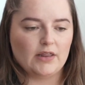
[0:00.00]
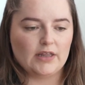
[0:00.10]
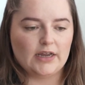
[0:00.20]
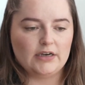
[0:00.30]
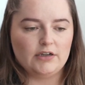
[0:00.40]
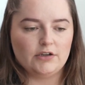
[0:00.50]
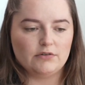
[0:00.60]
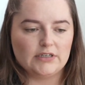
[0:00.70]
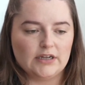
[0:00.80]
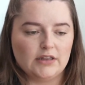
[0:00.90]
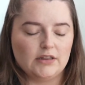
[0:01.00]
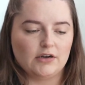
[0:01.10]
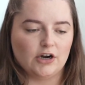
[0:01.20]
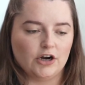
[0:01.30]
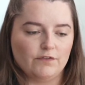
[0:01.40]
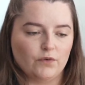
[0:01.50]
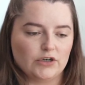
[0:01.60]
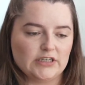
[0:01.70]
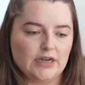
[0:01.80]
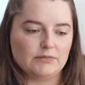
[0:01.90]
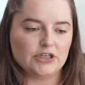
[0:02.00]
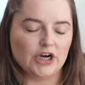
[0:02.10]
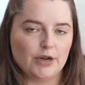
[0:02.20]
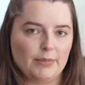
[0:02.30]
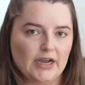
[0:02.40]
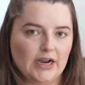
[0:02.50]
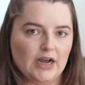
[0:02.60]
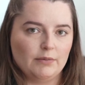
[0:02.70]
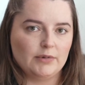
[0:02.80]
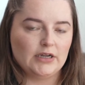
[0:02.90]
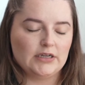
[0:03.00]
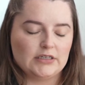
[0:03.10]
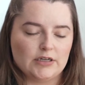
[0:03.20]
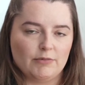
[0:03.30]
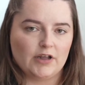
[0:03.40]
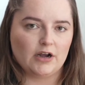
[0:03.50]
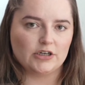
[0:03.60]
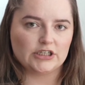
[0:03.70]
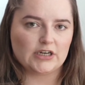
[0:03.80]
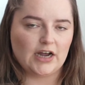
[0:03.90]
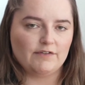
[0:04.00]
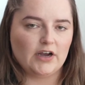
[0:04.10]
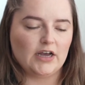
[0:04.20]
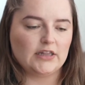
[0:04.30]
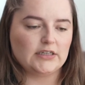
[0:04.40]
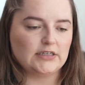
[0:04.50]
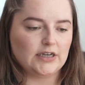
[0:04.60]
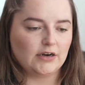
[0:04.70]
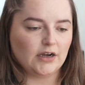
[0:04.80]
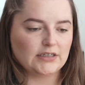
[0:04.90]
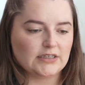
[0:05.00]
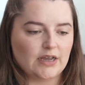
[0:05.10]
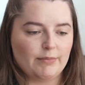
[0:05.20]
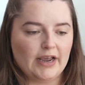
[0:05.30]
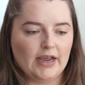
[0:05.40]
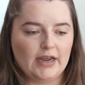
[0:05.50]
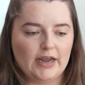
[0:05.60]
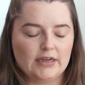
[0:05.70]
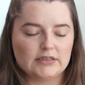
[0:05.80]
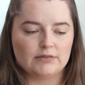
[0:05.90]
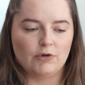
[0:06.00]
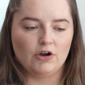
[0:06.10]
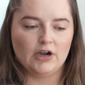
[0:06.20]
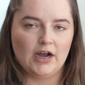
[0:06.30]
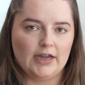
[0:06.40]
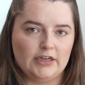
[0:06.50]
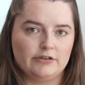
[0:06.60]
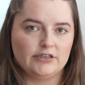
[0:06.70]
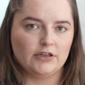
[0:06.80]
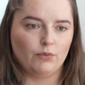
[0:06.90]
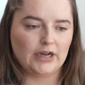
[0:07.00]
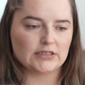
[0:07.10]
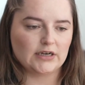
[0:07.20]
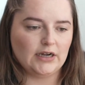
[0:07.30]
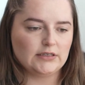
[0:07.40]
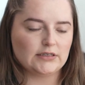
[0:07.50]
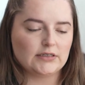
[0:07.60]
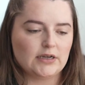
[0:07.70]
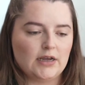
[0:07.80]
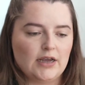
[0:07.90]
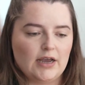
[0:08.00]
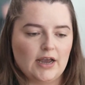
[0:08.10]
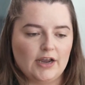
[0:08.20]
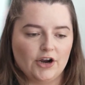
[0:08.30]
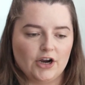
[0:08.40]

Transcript: Then using the curved forceps, you're gonna pick up some of the conjunctiva and the Tenon's and make a small cut using the Westcott's. And